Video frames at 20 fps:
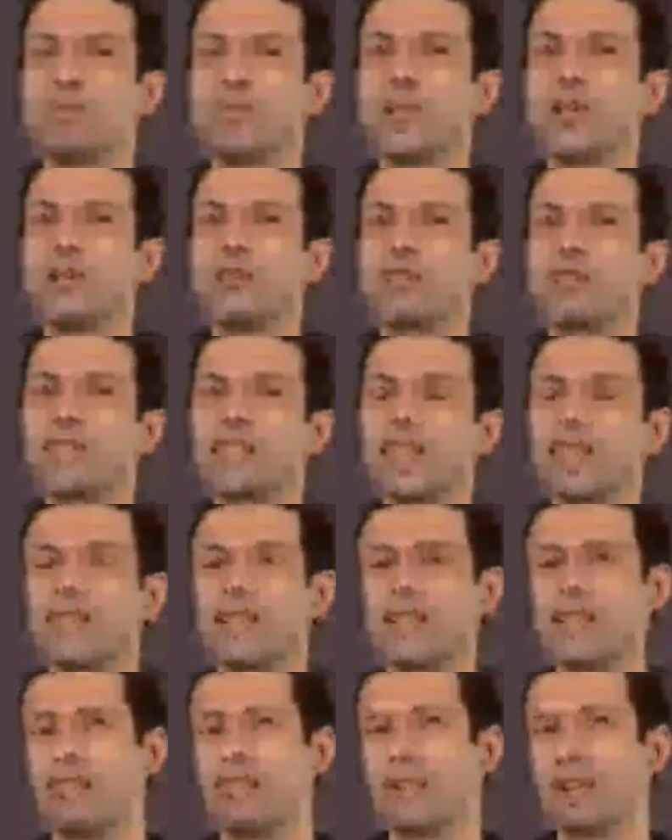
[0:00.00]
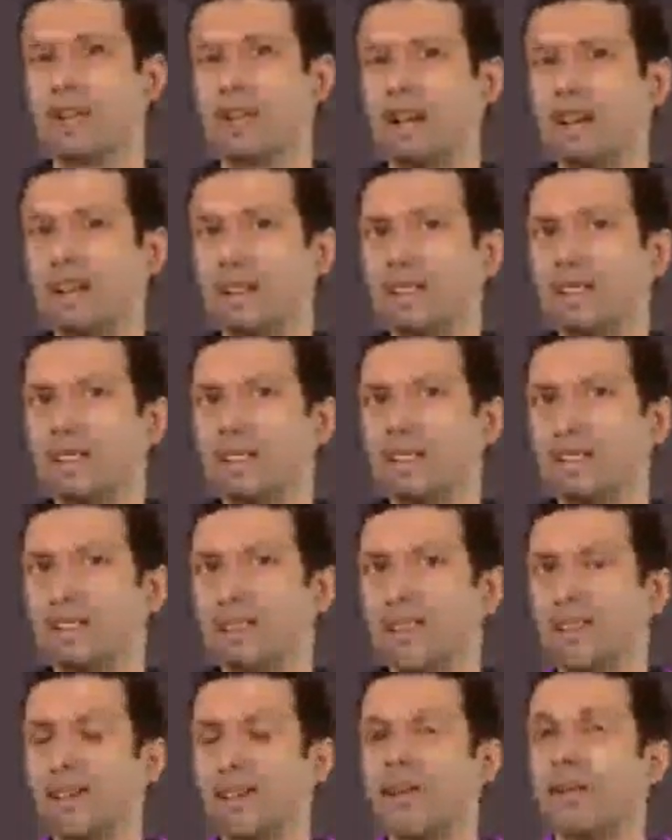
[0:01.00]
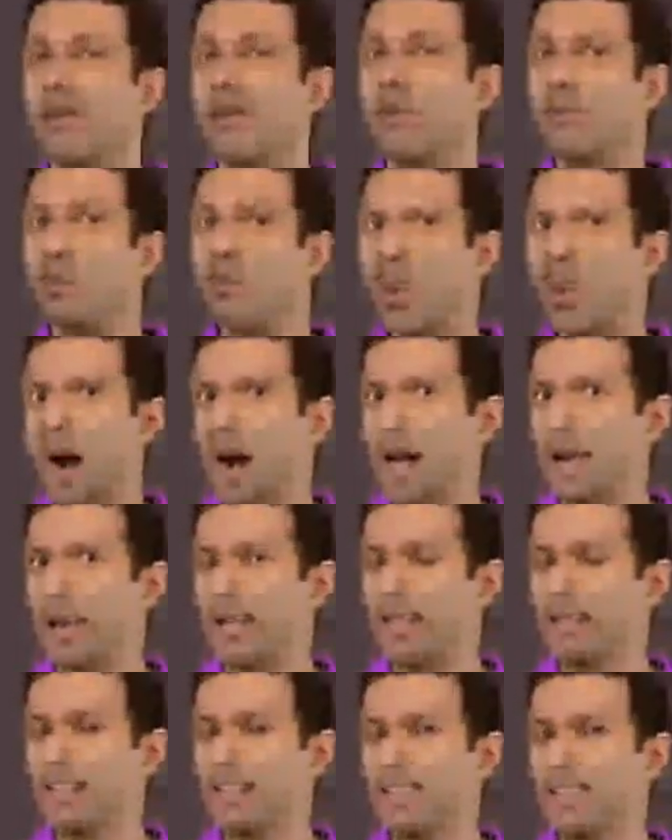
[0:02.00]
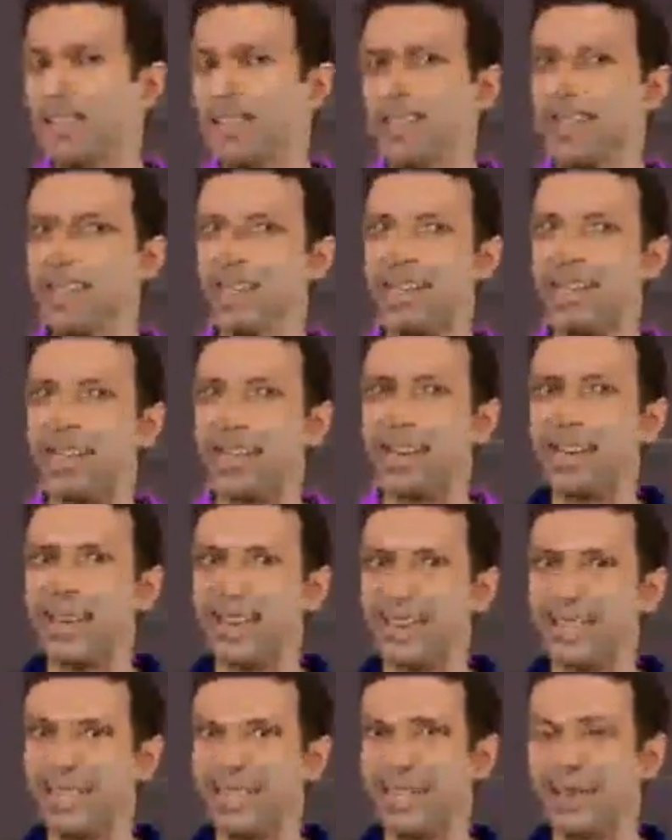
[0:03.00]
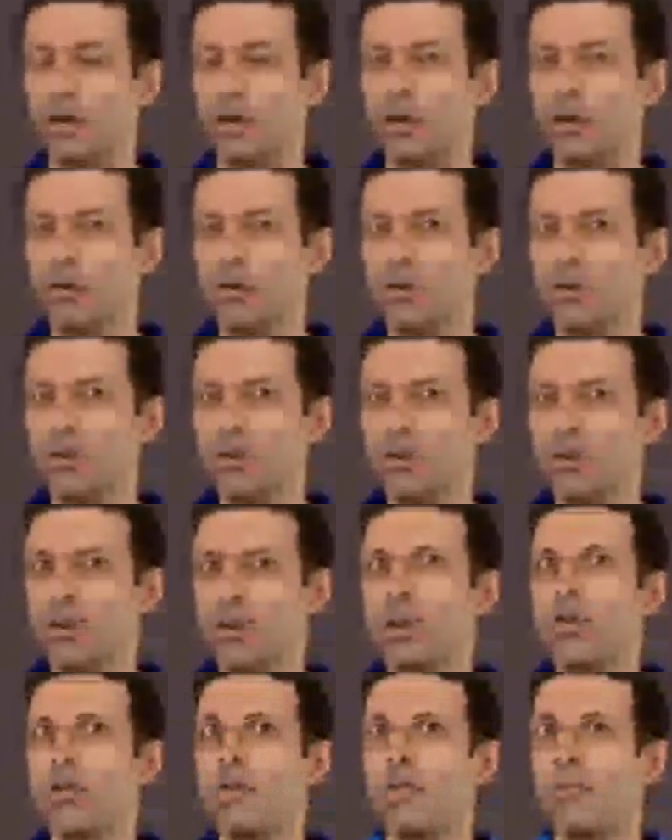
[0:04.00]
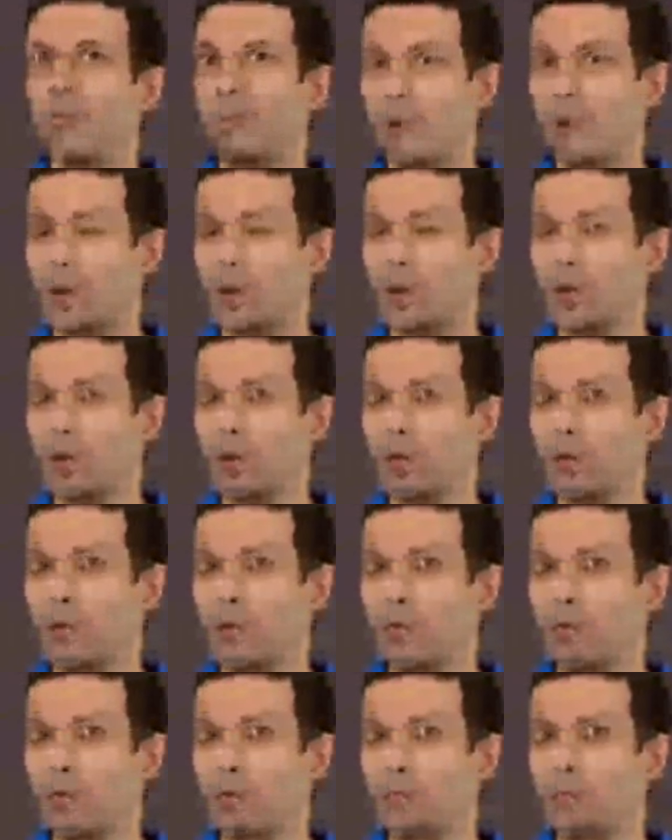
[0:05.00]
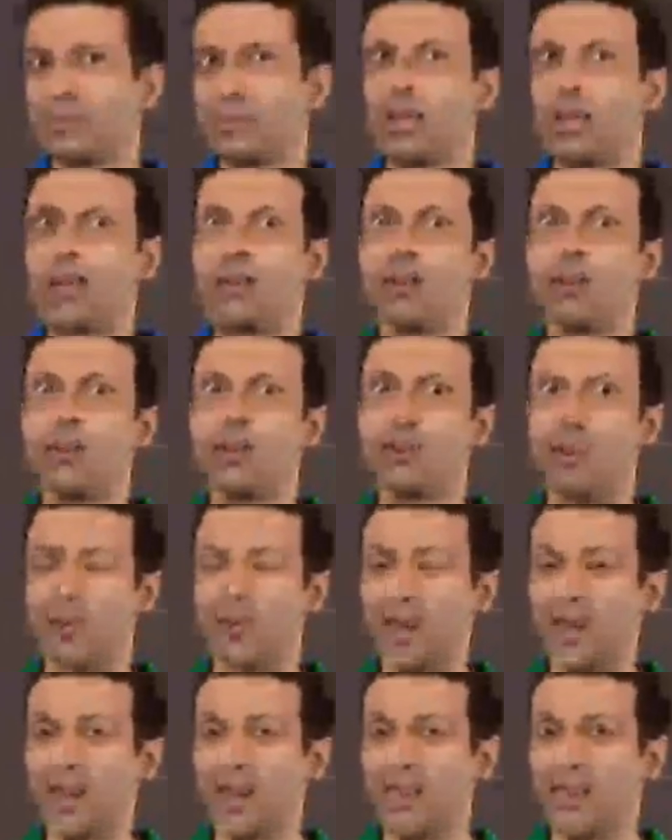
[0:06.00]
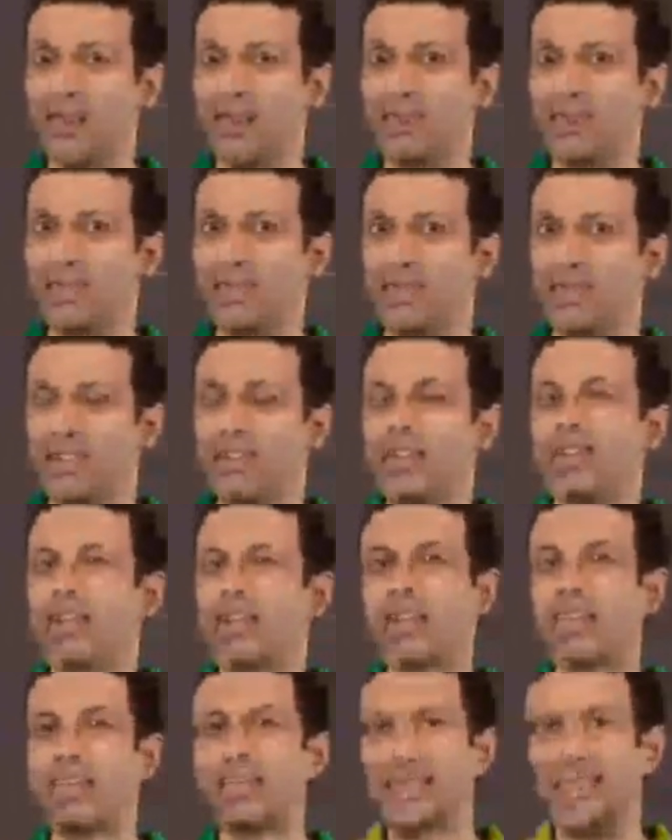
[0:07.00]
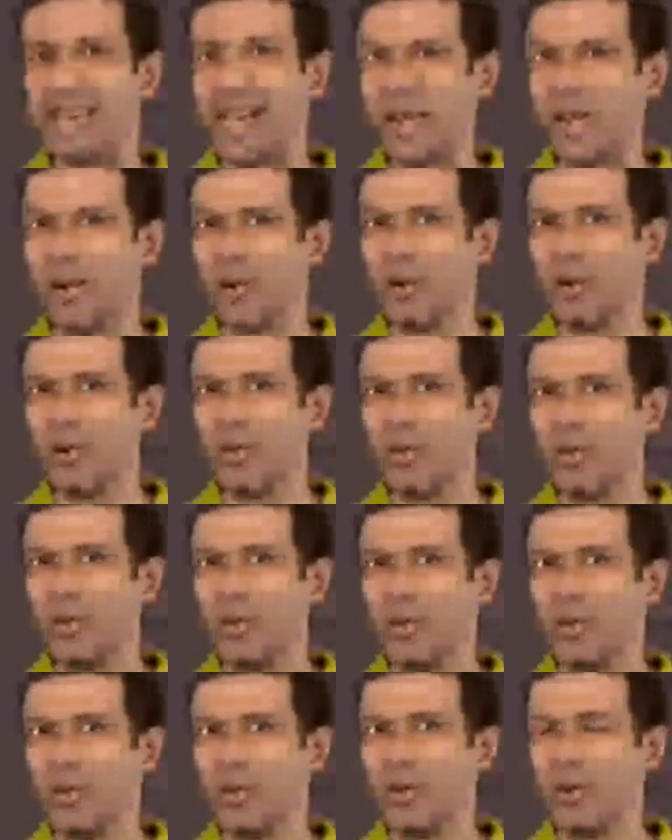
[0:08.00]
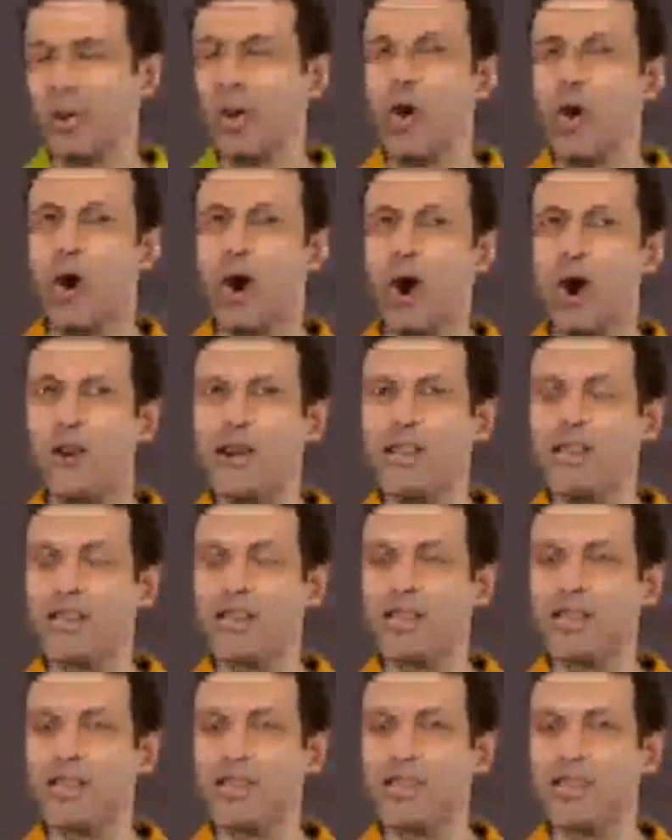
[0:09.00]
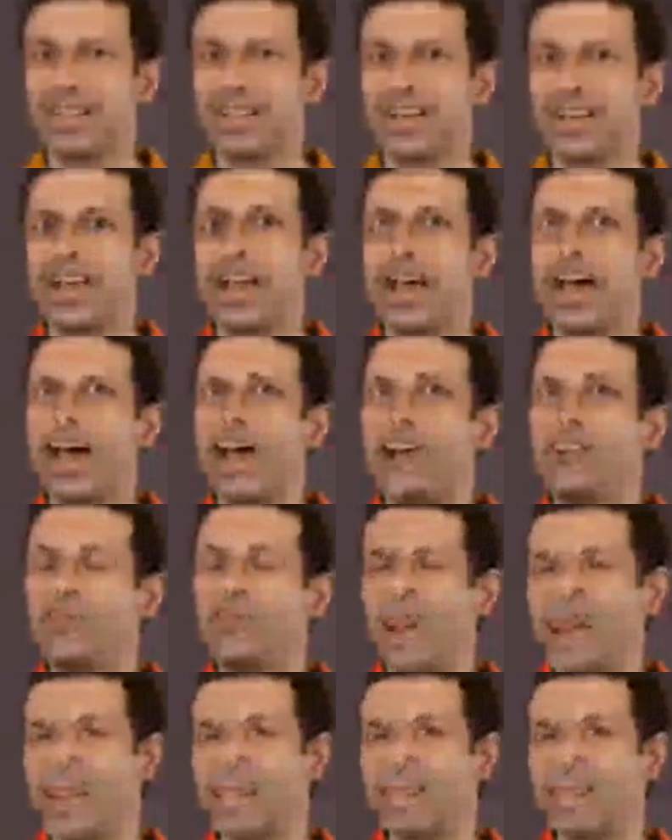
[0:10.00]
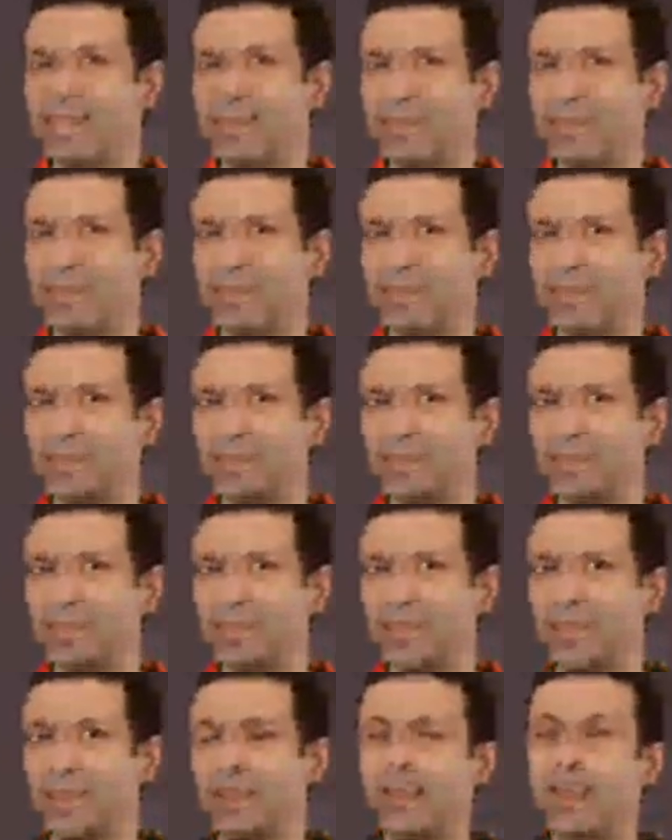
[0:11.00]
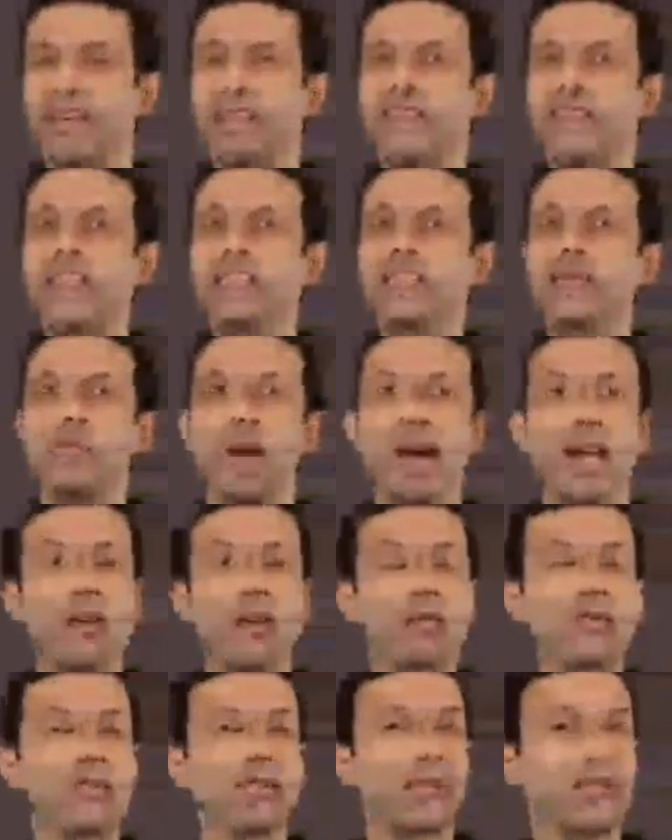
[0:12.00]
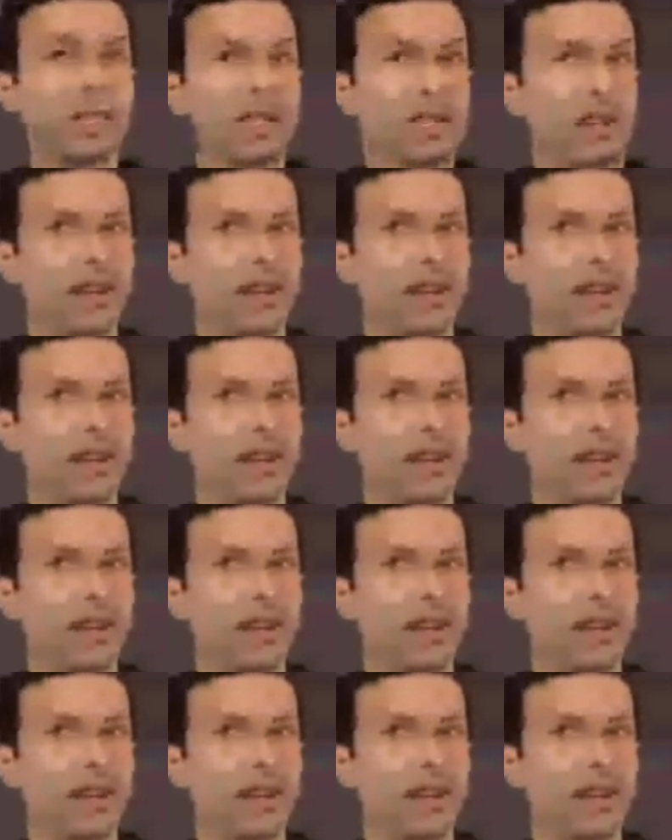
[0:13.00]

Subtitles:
As we learnt, white light is made of 7 different colors: violet, indigo, blue, green, yellow, orange, and red.